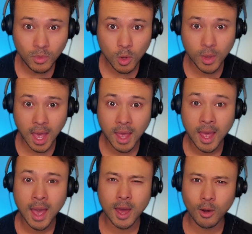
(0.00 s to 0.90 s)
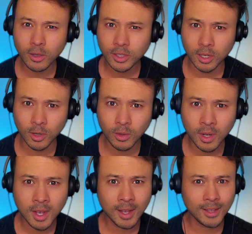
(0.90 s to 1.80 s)
Okay. And also,
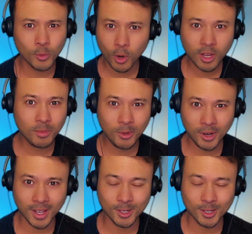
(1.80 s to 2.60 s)
we're a community,